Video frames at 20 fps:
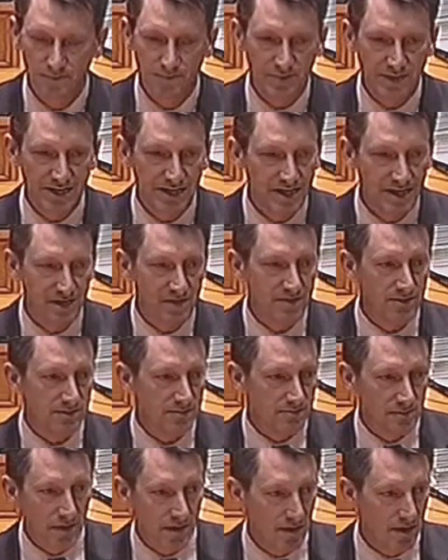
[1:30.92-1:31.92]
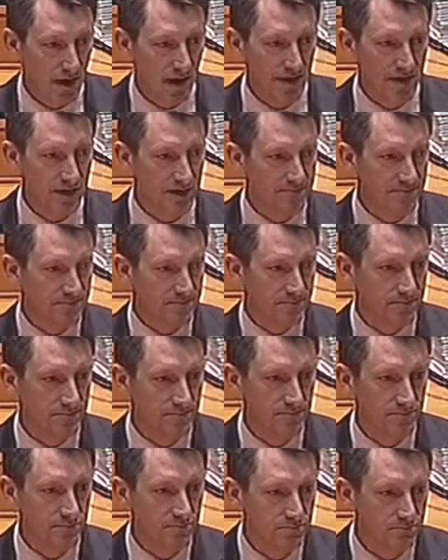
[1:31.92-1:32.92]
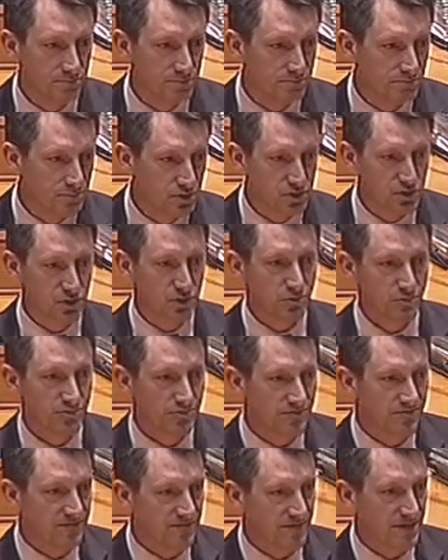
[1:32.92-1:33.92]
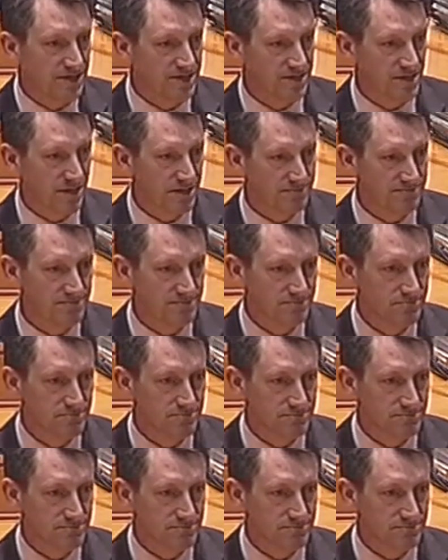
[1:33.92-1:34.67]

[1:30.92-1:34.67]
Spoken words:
be here on a student visa,